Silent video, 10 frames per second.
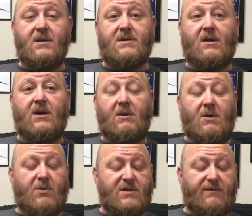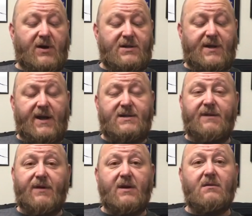So it wasn't very
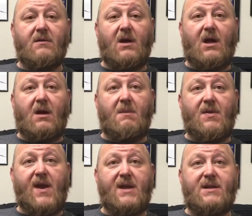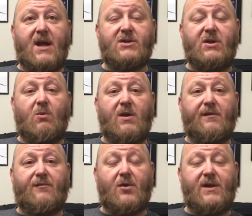scientific, but that is actually where
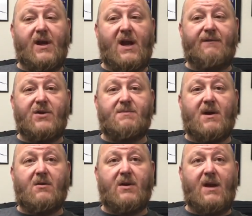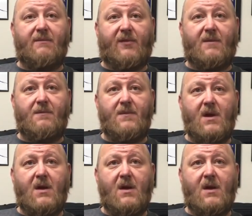the 14.5-inch barrel came from.